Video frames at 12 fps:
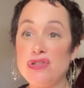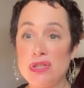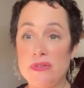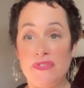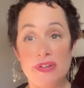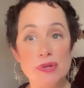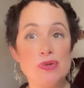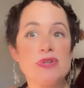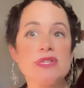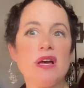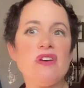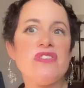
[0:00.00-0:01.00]
And you should feel
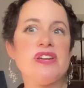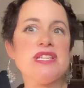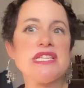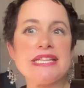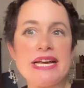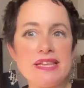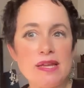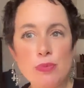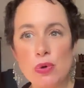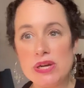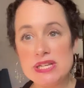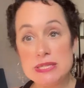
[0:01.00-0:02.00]
yourself in a
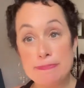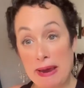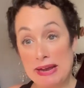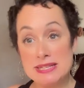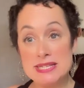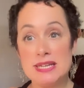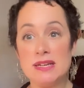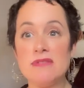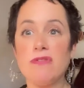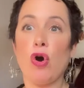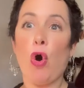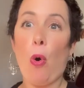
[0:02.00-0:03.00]
slightly more
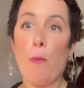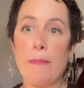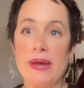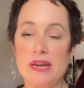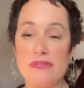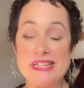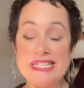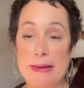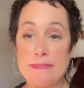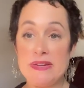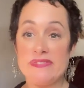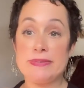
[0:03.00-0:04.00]
expansive, open,
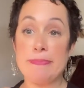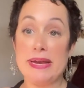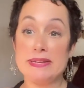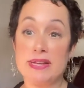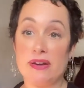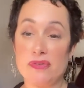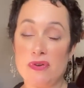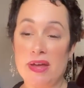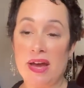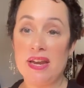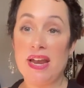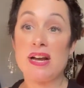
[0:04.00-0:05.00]
receptive space
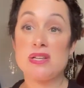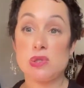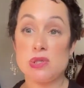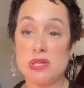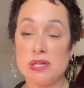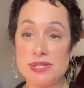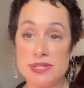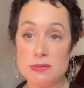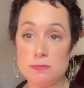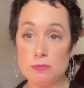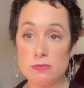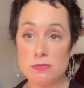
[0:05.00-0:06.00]
after that
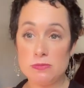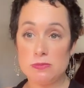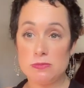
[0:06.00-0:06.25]
exercise.